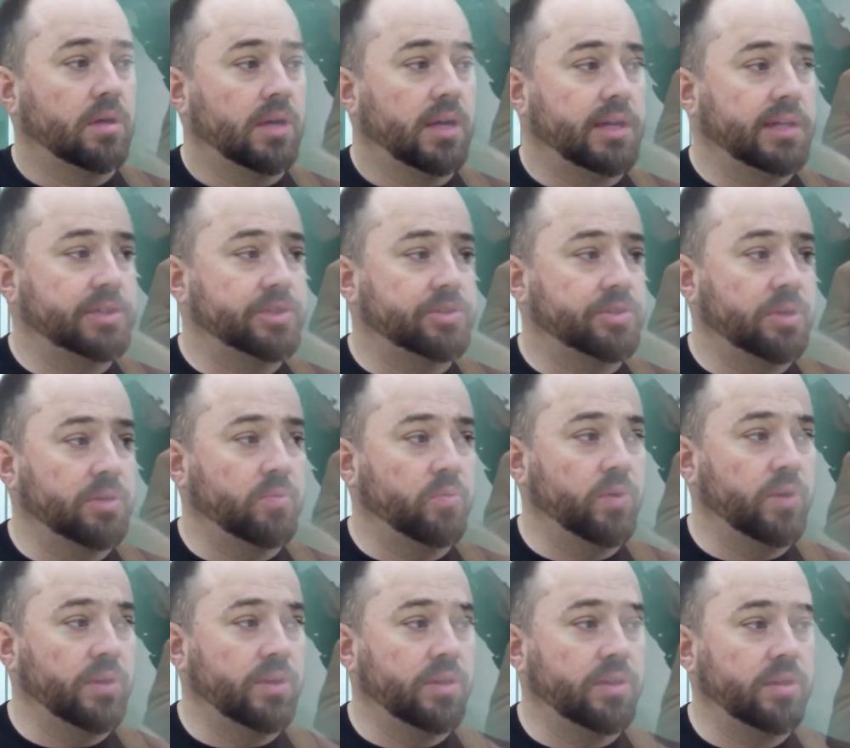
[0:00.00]

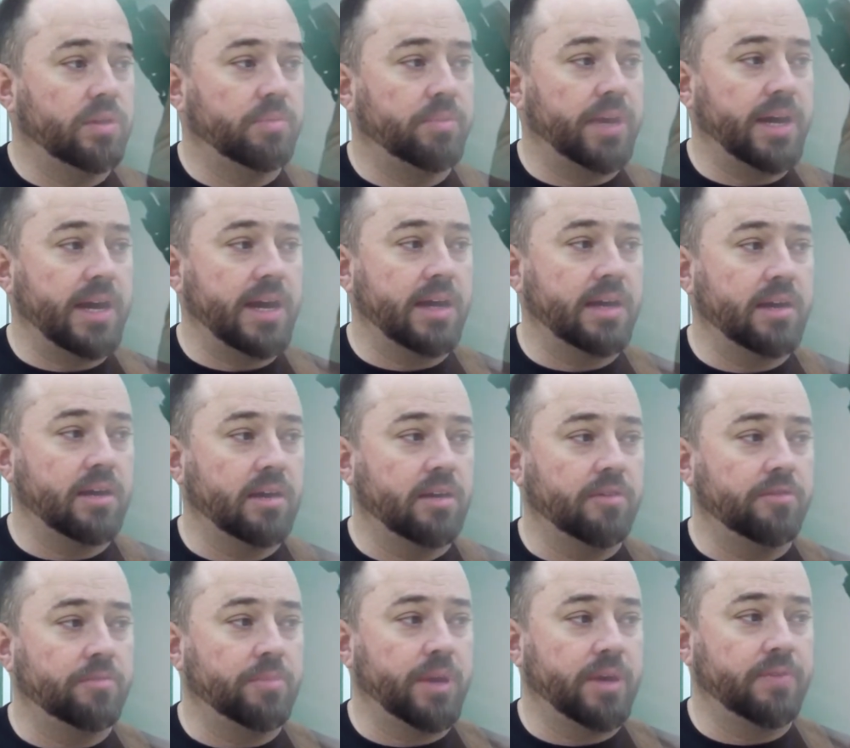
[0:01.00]
the back
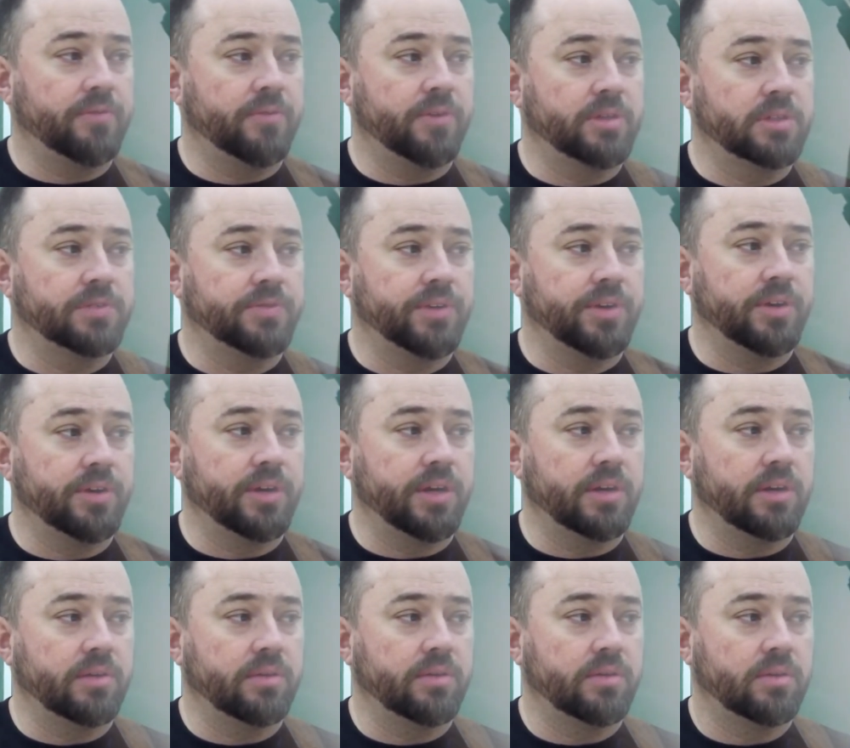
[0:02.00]
of my first
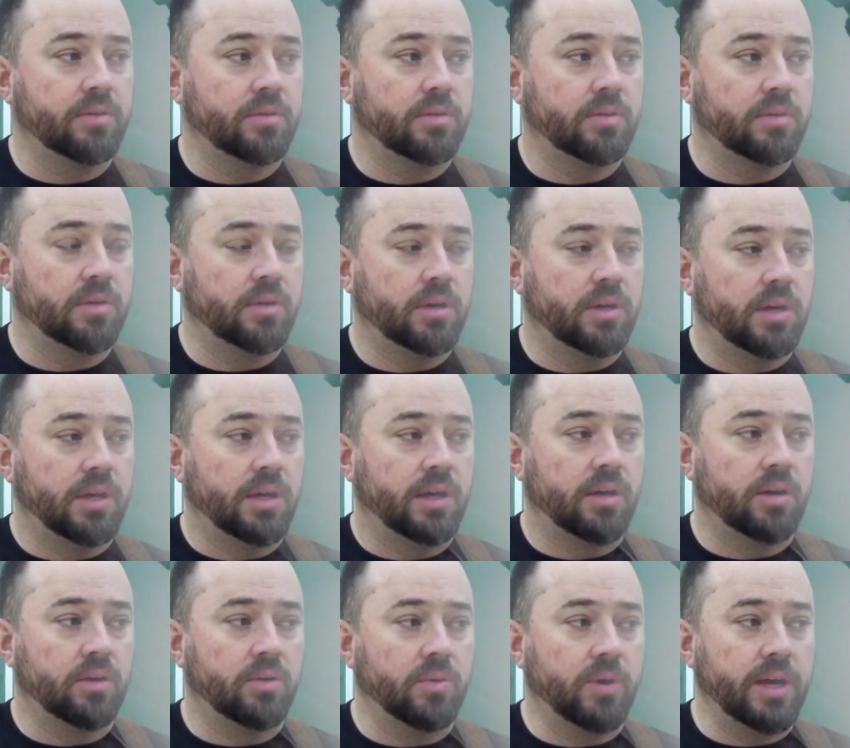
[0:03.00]
fingernail,
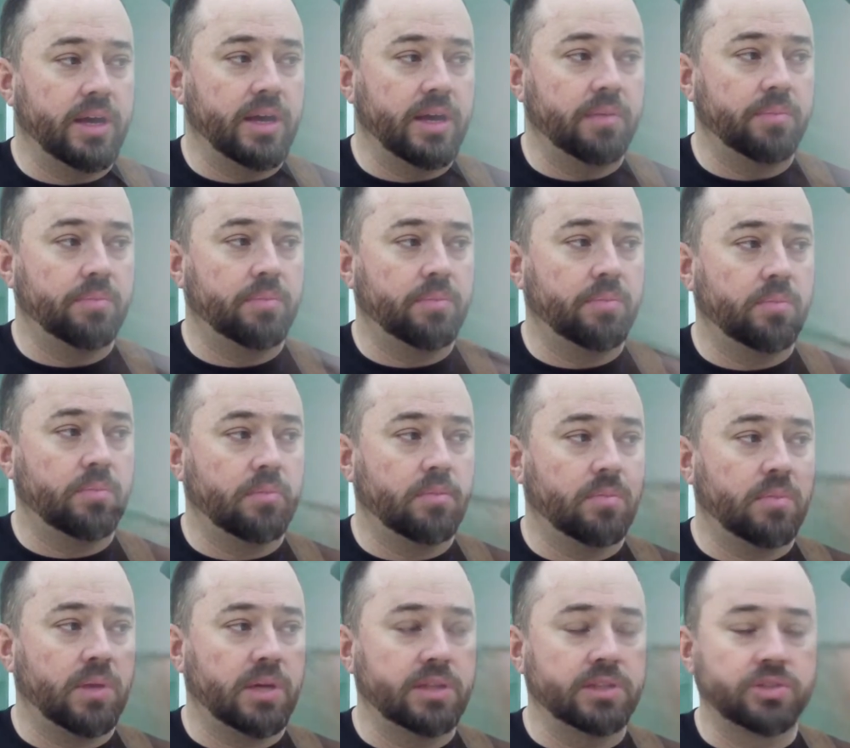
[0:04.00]
and on the way up
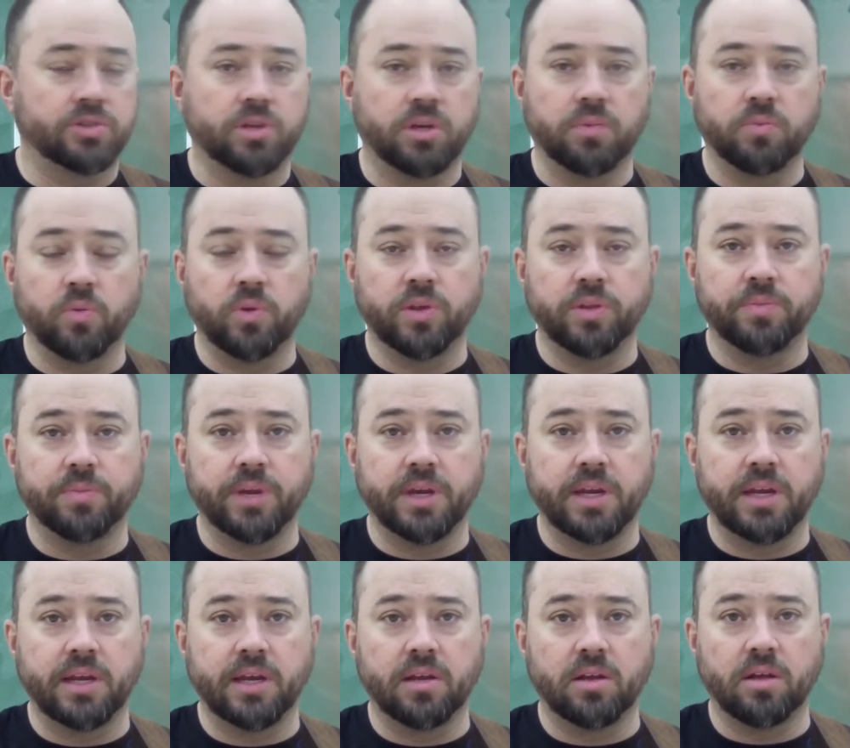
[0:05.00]
I strum with my
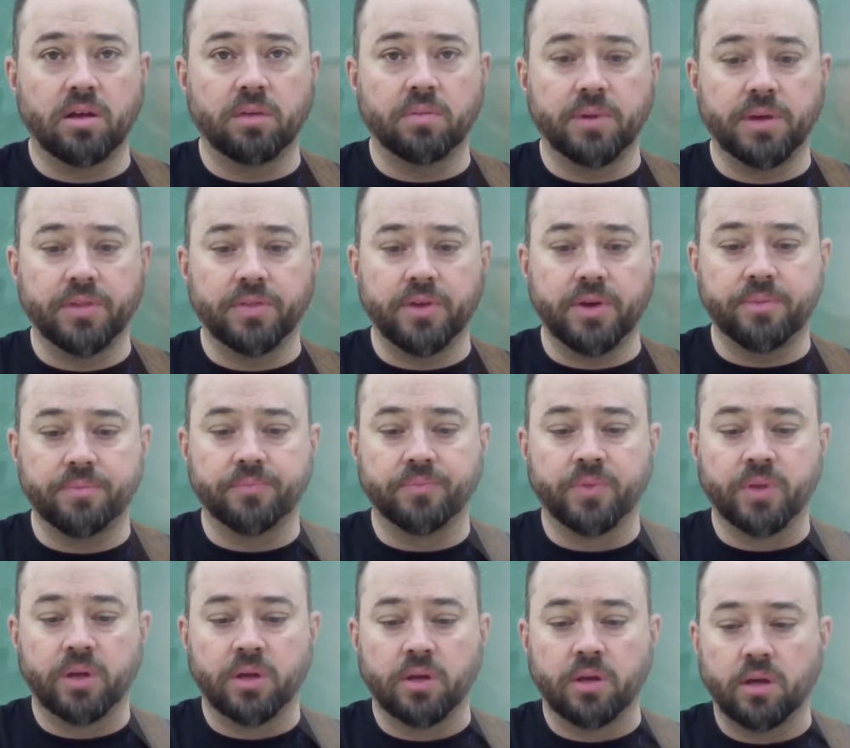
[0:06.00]
nail on my thumb,
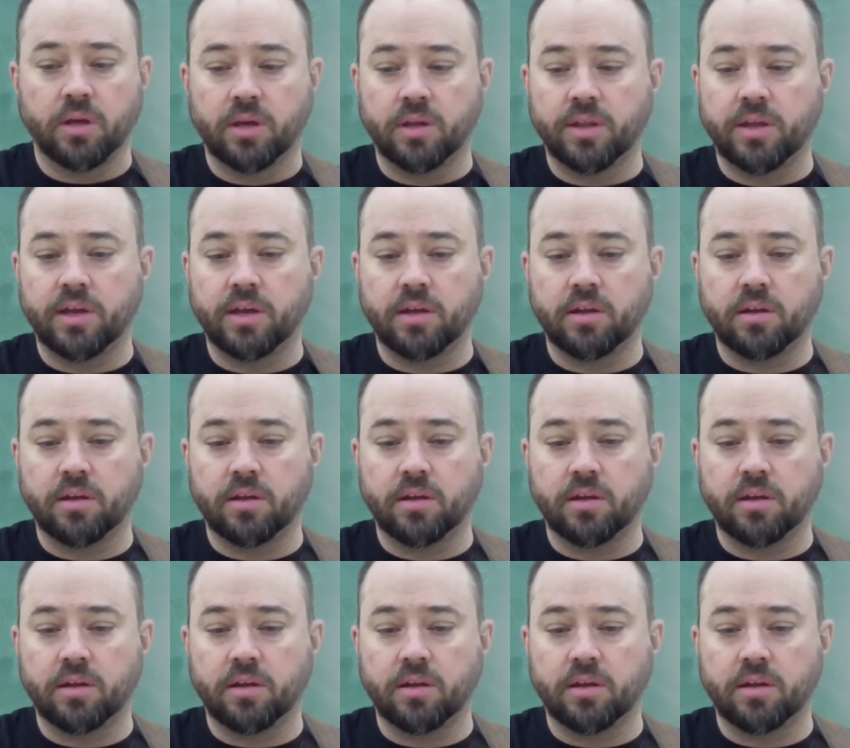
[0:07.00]
and